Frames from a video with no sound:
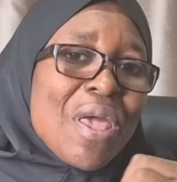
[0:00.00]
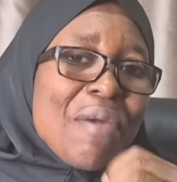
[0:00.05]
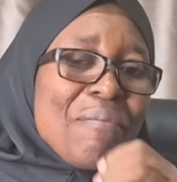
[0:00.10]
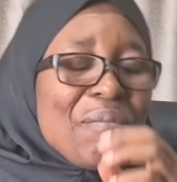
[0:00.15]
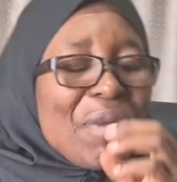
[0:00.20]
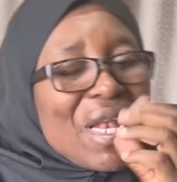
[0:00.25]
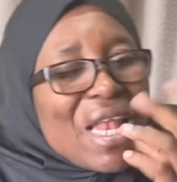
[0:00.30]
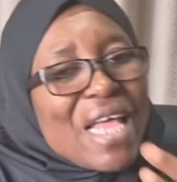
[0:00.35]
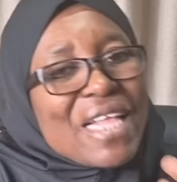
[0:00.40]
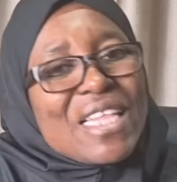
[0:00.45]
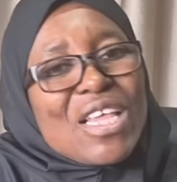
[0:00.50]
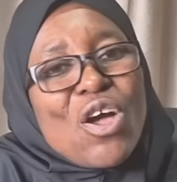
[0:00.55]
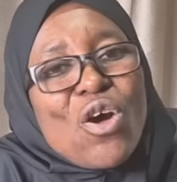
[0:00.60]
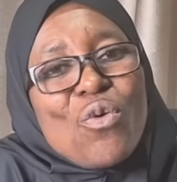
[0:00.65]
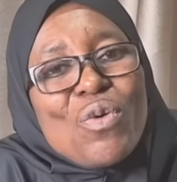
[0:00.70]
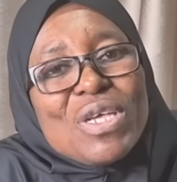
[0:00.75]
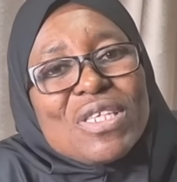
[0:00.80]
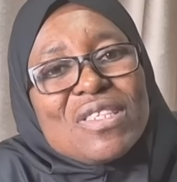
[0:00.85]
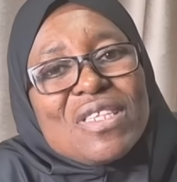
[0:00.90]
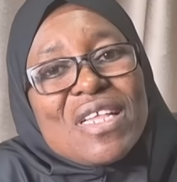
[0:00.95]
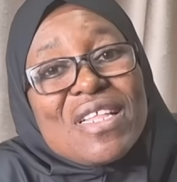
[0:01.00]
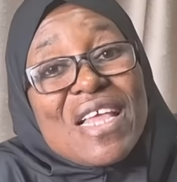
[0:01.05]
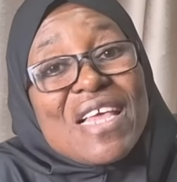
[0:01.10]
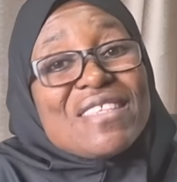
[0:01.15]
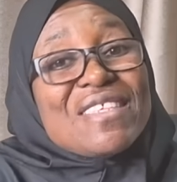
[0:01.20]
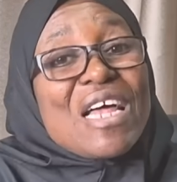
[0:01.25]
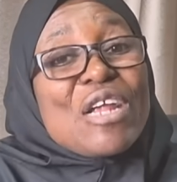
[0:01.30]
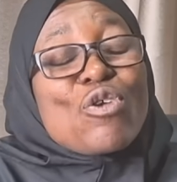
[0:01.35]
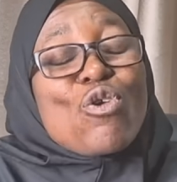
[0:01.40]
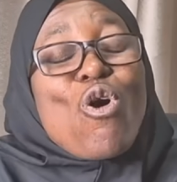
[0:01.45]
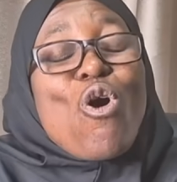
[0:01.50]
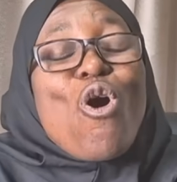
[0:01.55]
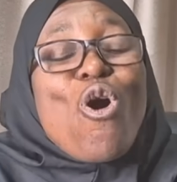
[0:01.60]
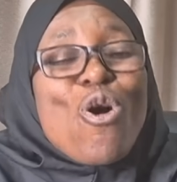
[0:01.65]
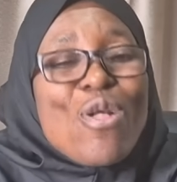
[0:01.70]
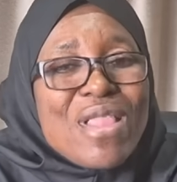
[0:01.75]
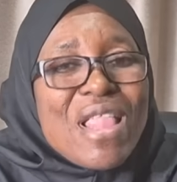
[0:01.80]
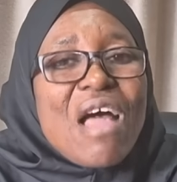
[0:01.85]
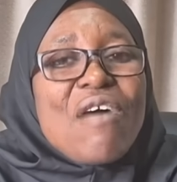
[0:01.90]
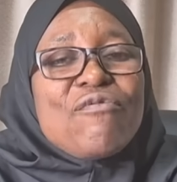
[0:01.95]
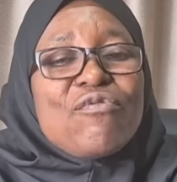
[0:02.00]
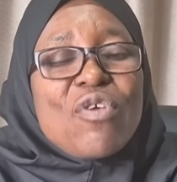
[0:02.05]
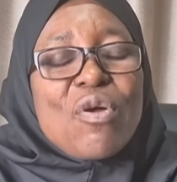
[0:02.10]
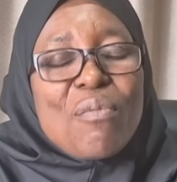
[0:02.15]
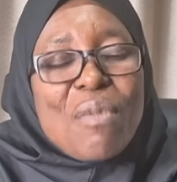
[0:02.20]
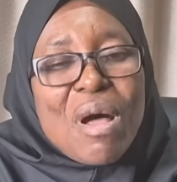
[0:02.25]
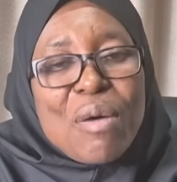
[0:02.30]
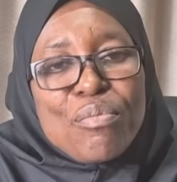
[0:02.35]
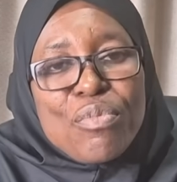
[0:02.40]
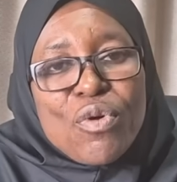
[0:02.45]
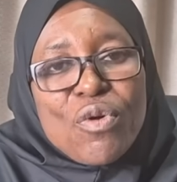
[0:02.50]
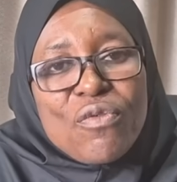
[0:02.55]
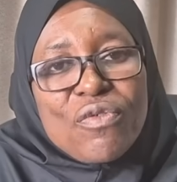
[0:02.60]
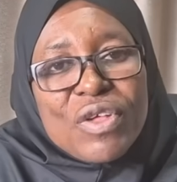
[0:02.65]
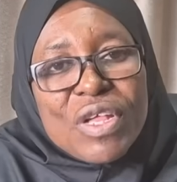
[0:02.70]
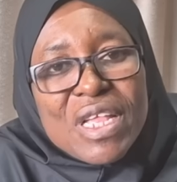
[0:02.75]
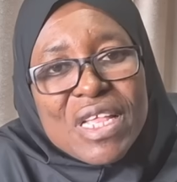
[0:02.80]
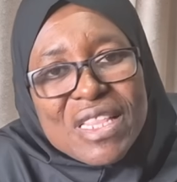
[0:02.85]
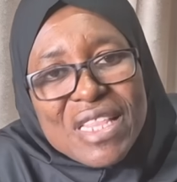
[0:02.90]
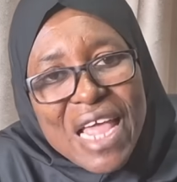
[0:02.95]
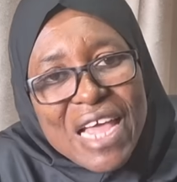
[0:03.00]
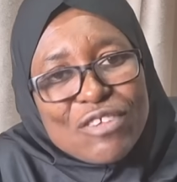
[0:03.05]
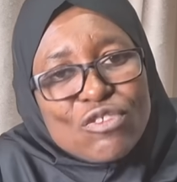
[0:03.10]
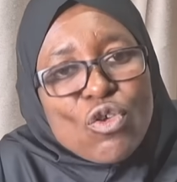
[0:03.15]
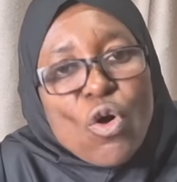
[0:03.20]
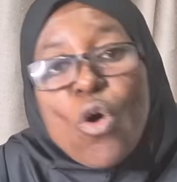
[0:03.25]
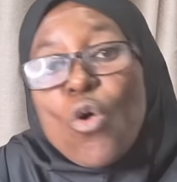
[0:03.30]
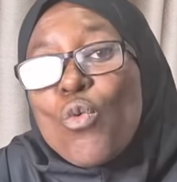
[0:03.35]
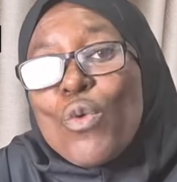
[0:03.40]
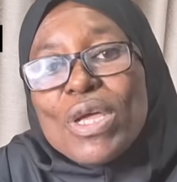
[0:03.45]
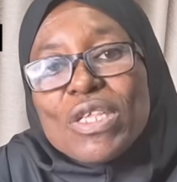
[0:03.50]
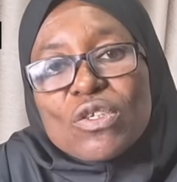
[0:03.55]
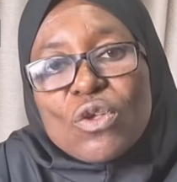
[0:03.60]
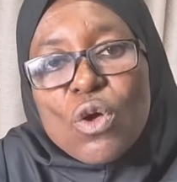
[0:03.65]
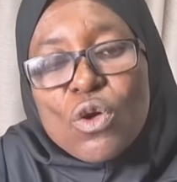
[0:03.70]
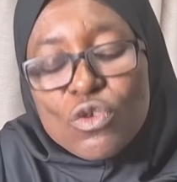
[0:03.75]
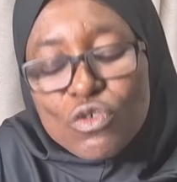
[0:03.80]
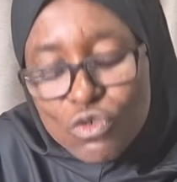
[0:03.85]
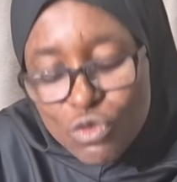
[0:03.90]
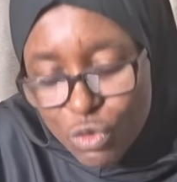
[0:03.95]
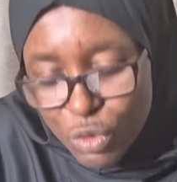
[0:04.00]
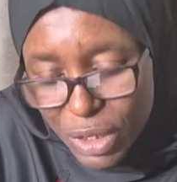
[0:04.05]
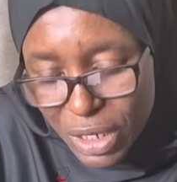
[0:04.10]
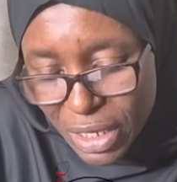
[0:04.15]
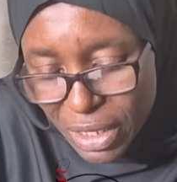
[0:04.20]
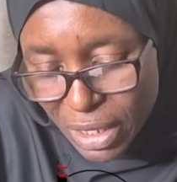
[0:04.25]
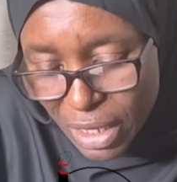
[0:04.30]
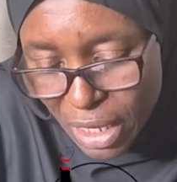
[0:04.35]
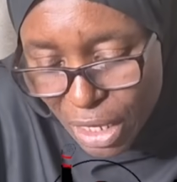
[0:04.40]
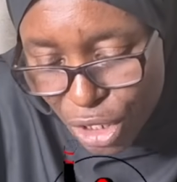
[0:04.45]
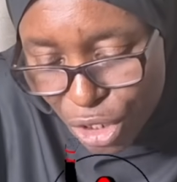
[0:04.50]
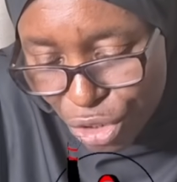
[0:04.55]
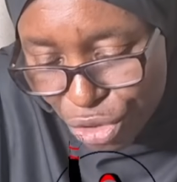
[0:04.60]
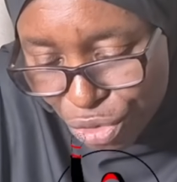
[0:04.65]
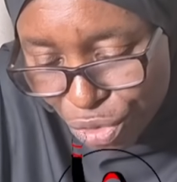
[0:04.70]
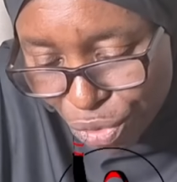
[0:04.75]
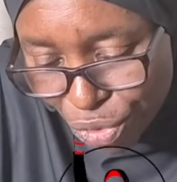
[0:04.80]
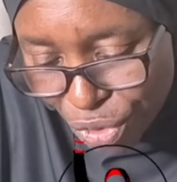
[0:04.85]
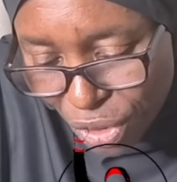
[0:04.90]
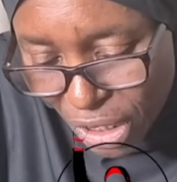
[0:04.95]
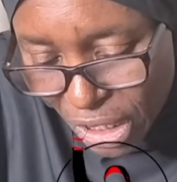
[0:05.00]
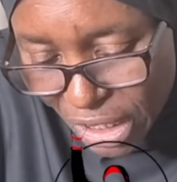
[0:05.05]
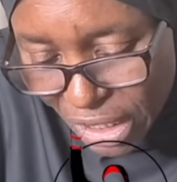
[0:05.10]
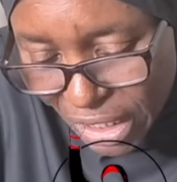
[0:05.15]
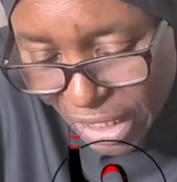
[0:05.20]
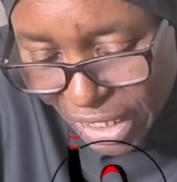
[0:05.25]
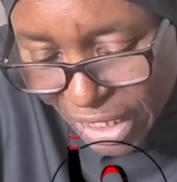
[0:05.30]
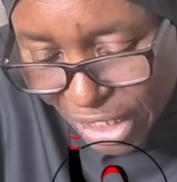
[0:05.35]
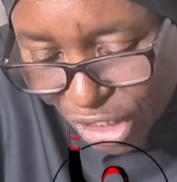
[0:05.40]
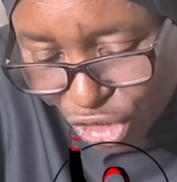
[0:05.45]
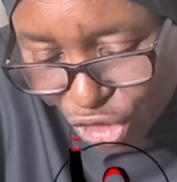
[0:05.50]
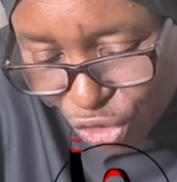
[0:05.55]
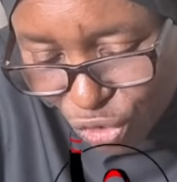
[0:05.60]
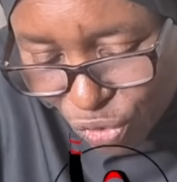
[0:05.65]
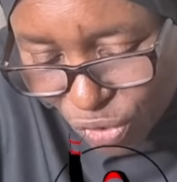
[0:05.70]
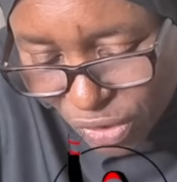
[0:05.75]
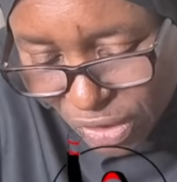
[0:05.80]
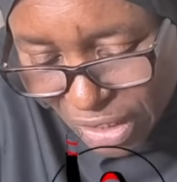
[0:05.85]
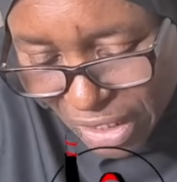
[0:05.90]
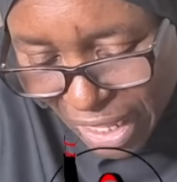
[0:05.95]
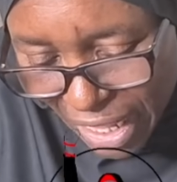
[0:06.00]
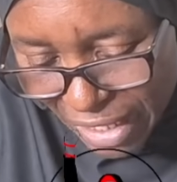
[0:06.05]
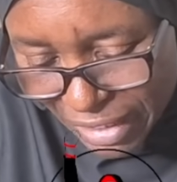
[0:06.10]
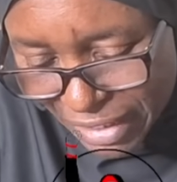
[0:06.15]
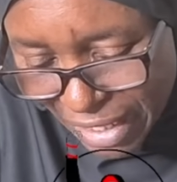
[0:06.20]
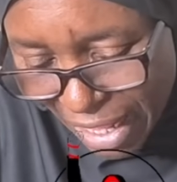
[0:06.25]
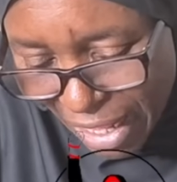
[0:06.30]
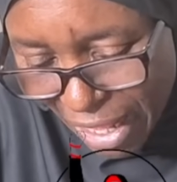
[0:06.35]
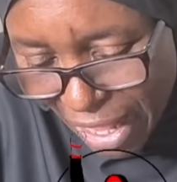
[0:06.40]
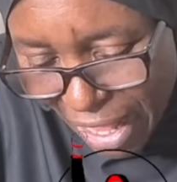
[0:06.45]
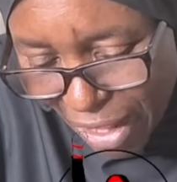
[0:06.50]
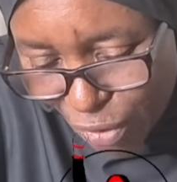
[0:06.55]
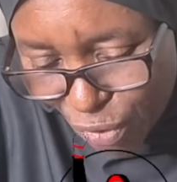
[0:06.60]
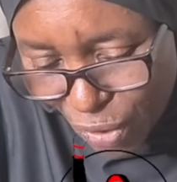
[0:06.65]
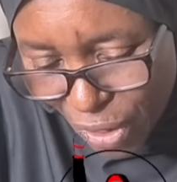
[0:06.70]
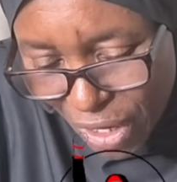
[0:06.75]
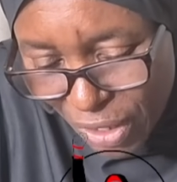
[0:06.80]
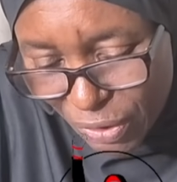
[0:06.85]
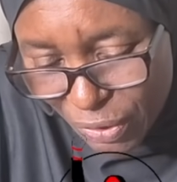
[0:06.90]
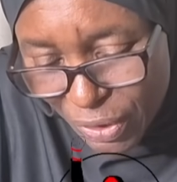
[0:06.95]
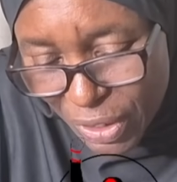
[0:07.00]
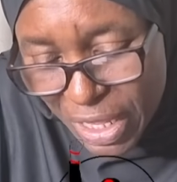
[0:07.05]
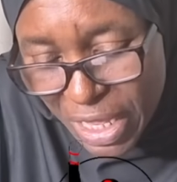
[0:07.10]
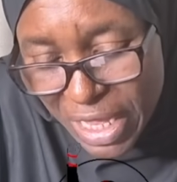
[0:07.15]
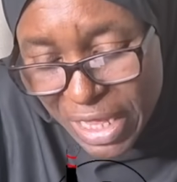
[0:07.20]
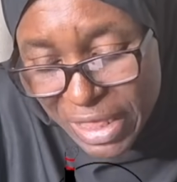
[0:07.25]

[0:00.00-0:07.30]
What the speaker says: But like they always say, there's an order from above that is always controlling, the issues that are going on.